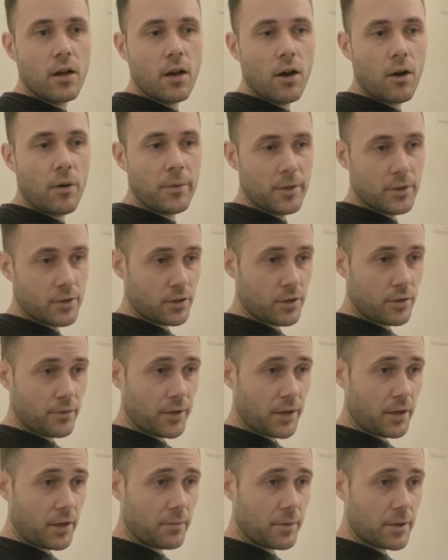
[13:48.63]
Hope you enjoyed the
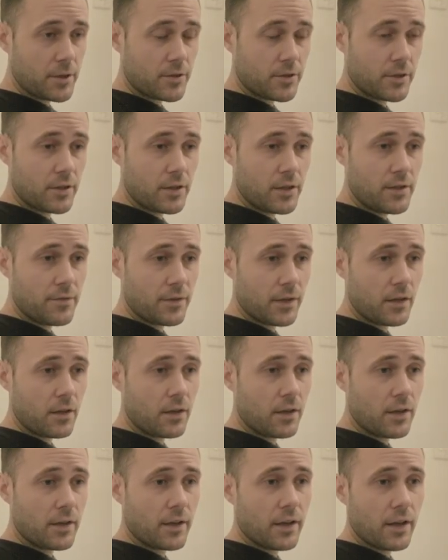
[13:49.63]
video. Make sure you leave a
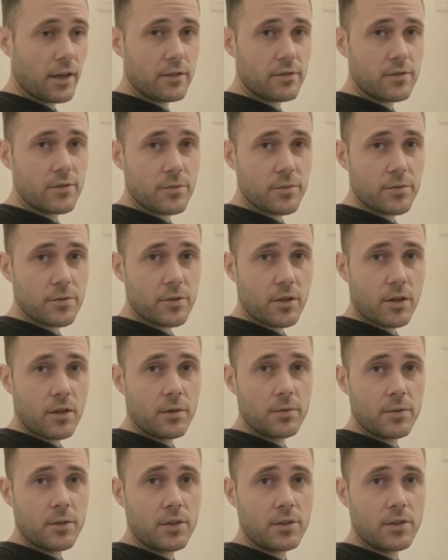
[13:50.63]
like and
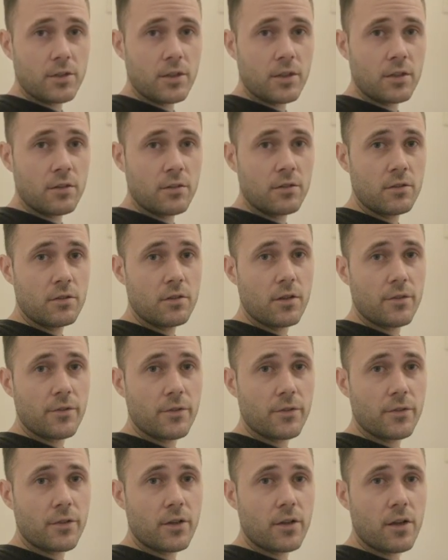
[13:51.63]
subscribe to the channel. If
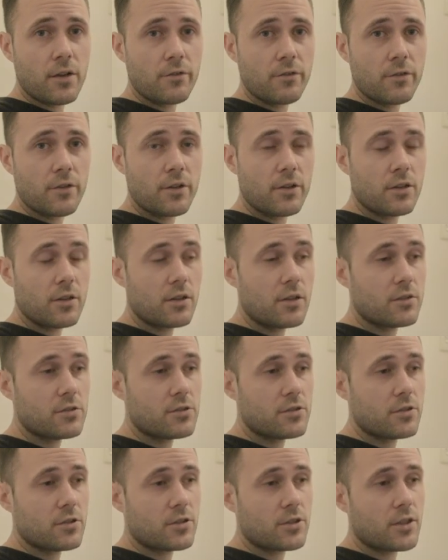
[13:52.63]
you've got anything you'd like to
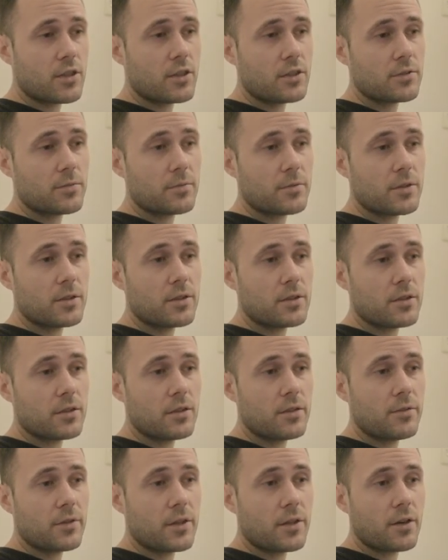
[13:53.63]
suggest, please
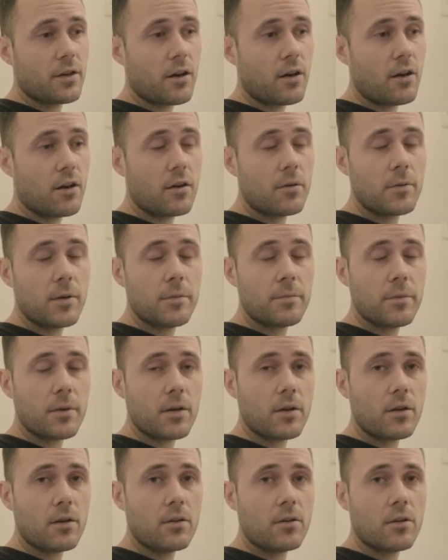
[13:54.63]
leave it in the comment
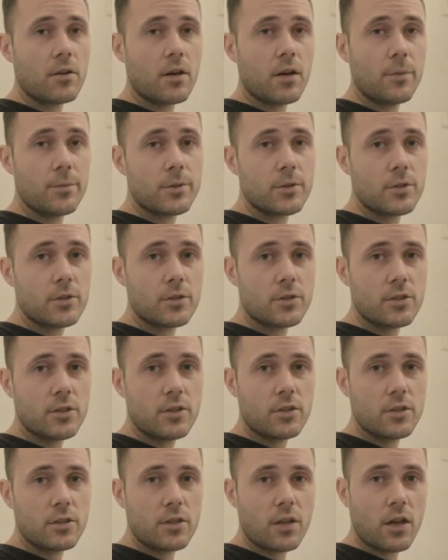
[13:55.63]
below, or come join us
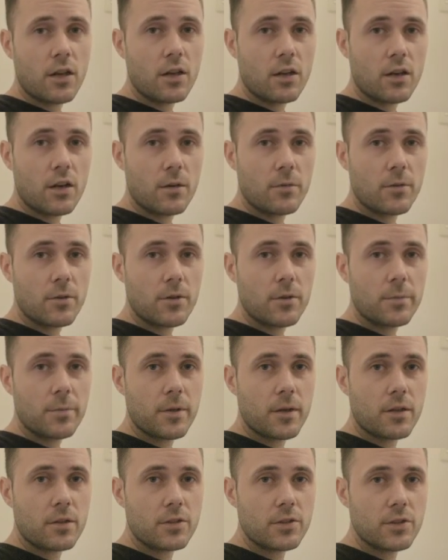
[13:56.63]
in the Telegram group,
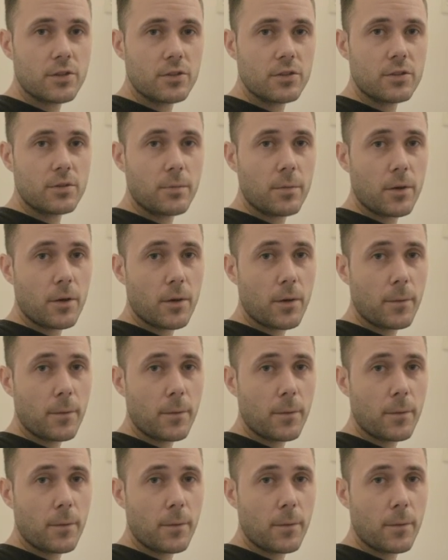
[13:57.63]
and I'll see you tomorrow.